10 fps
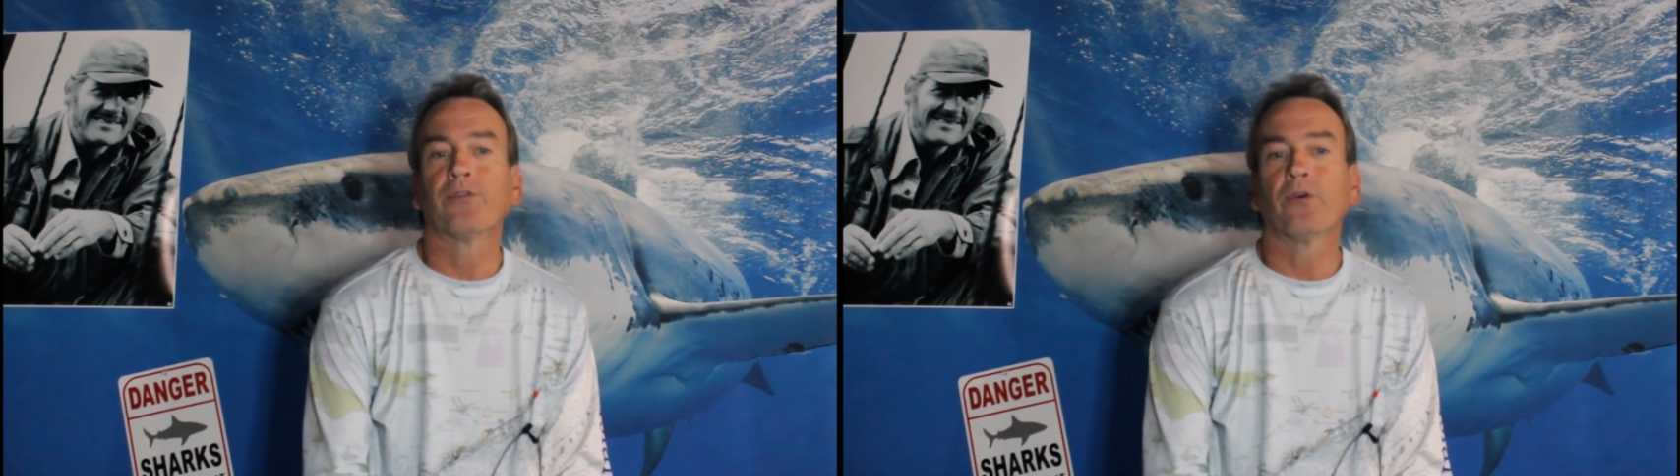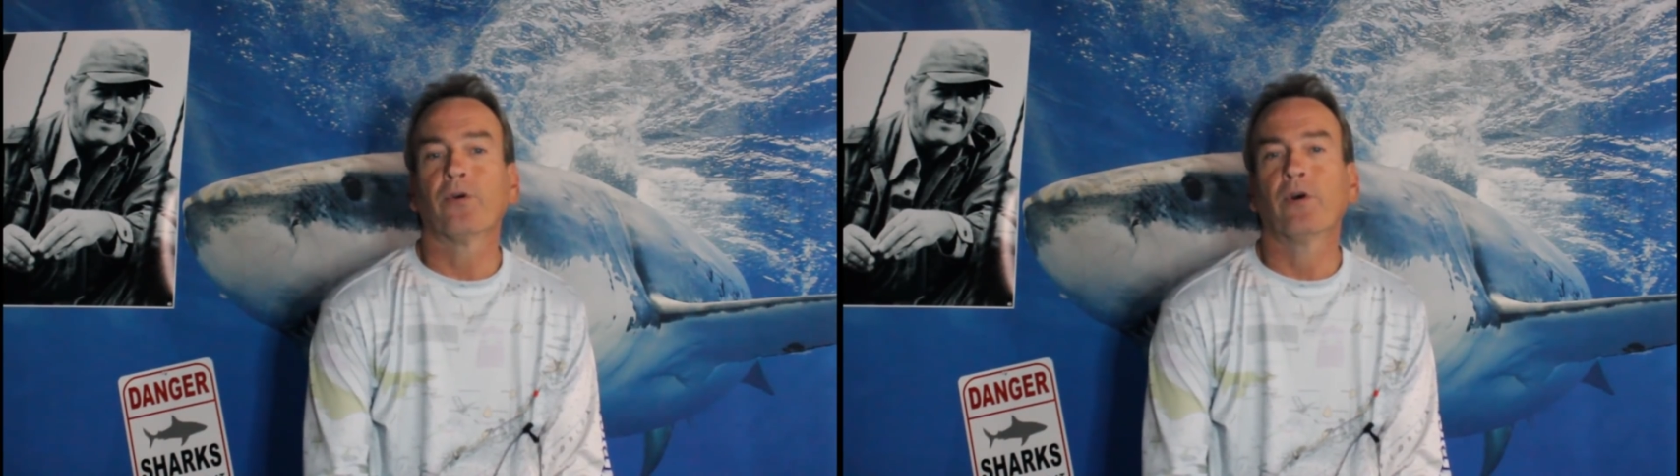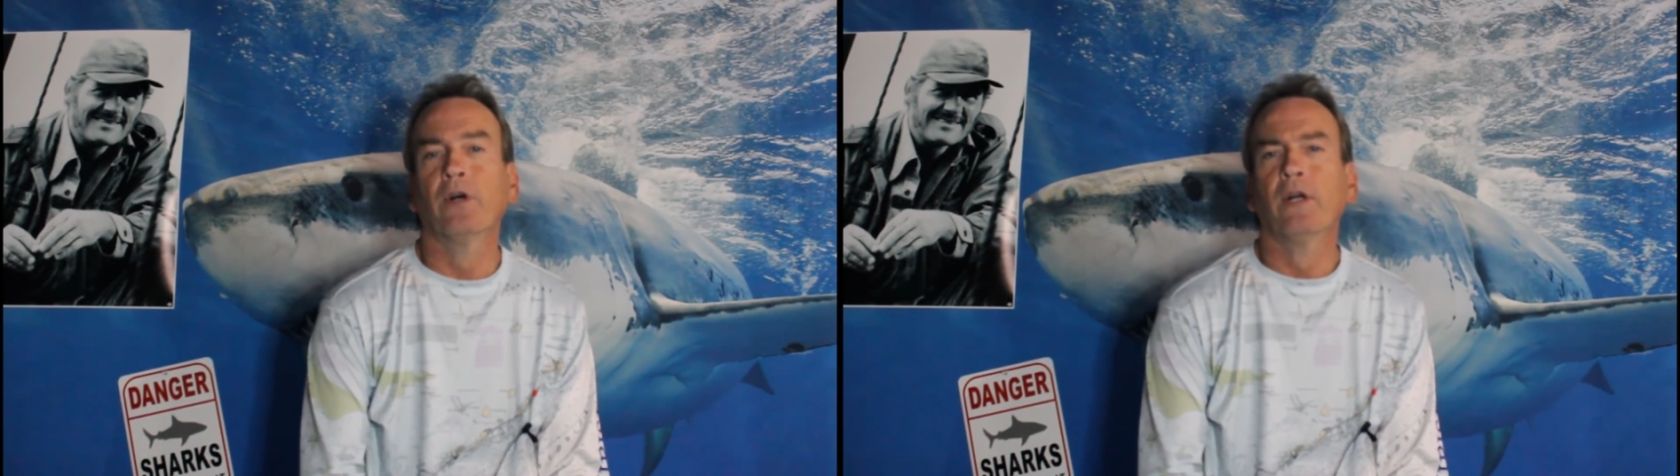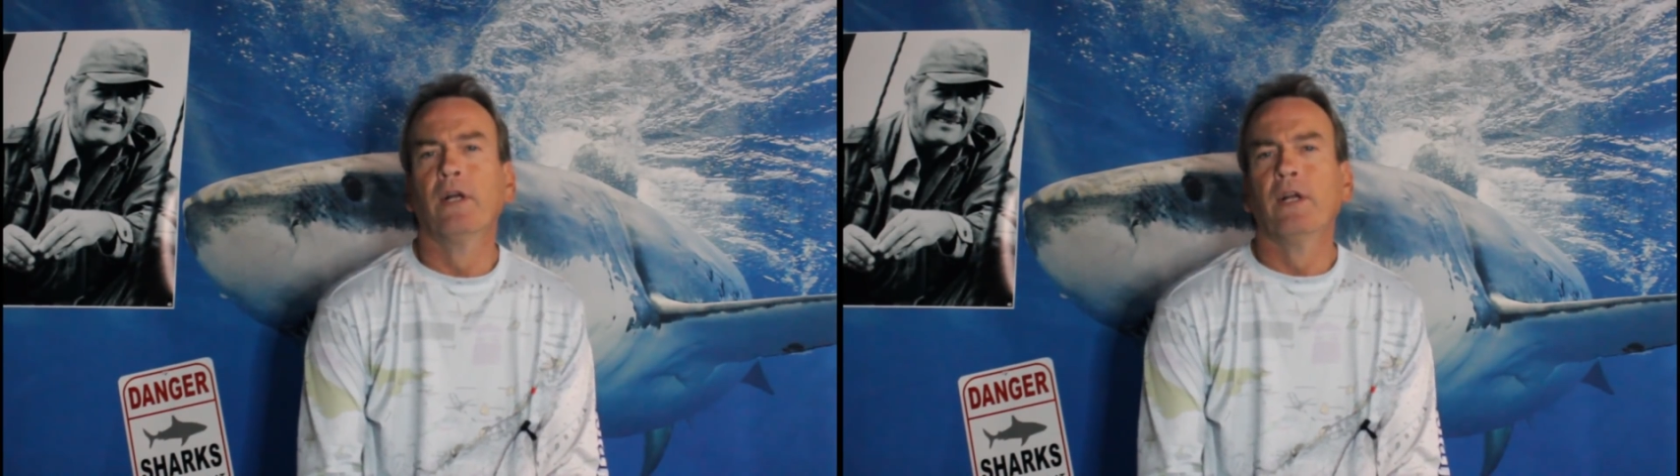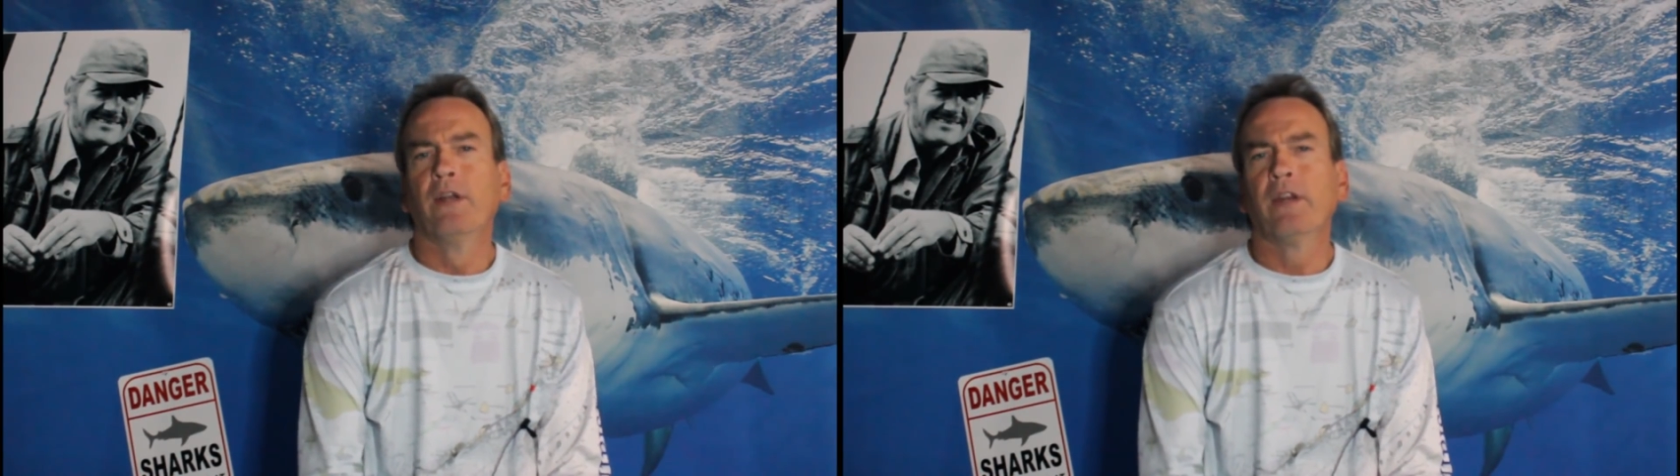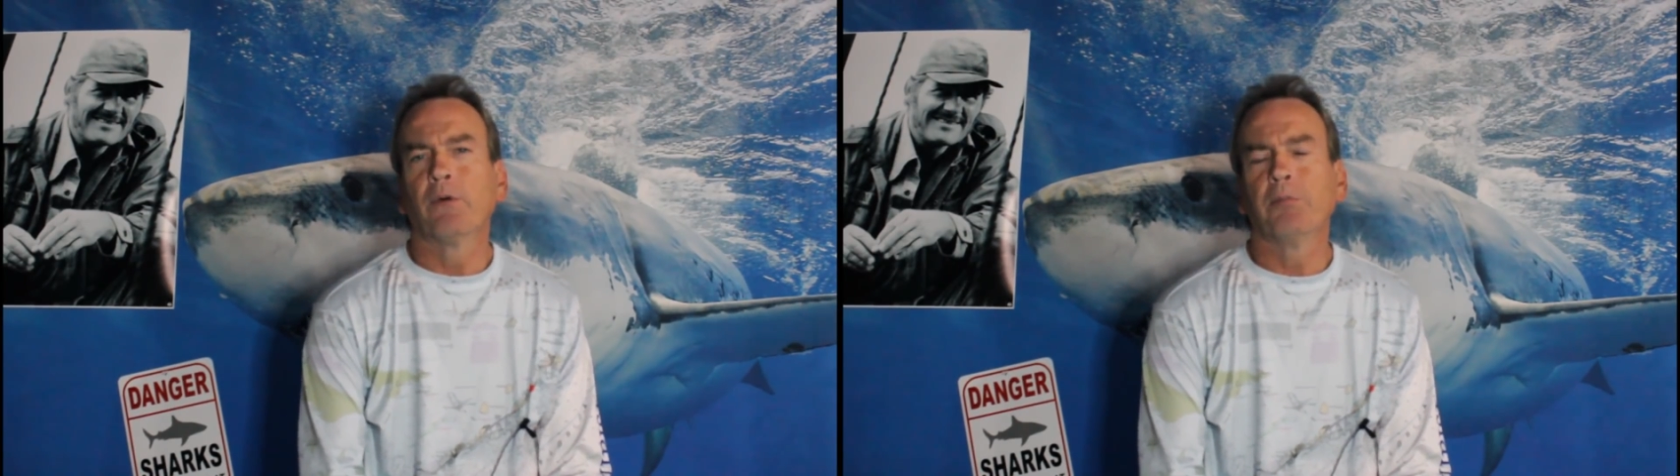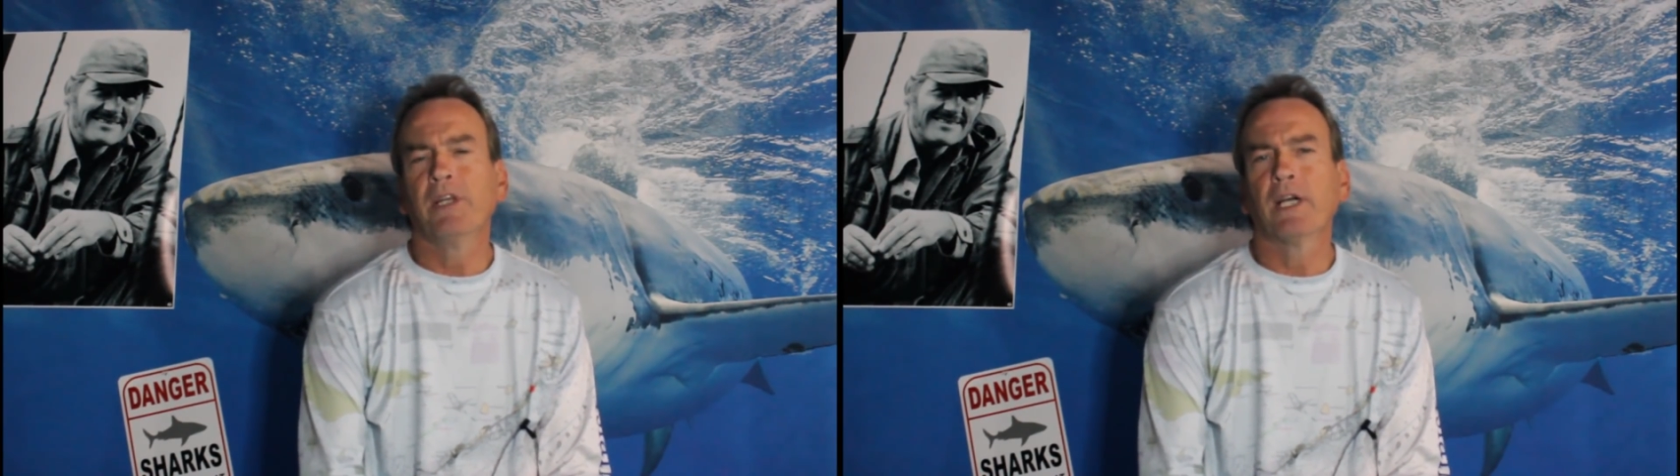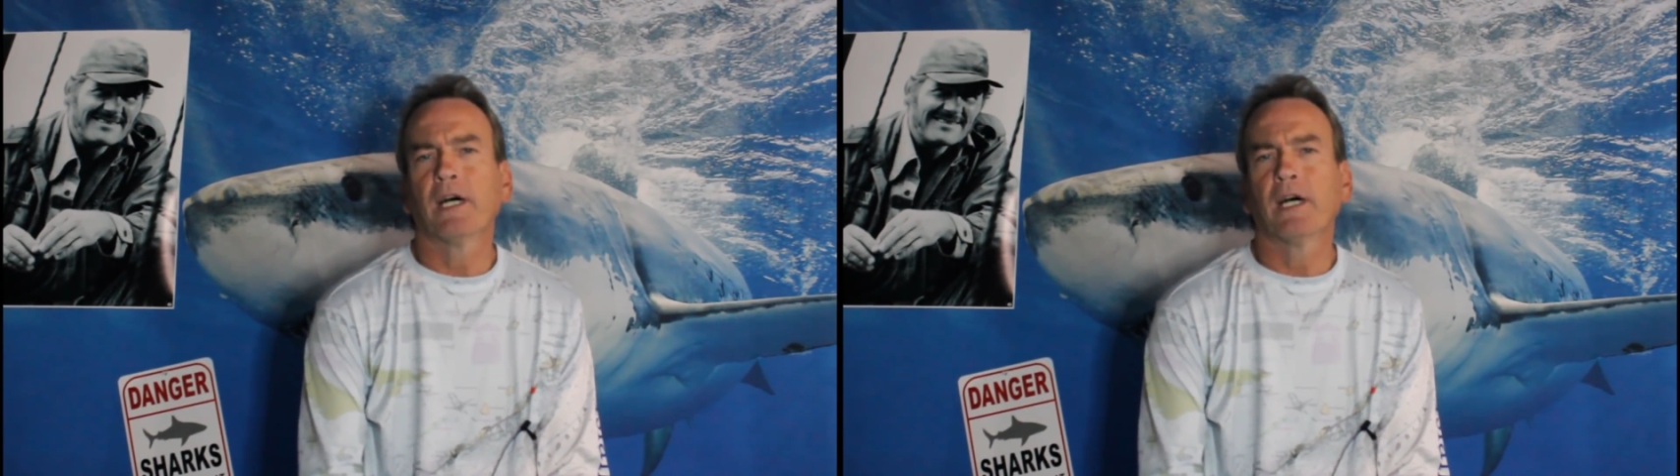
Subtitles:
So that would be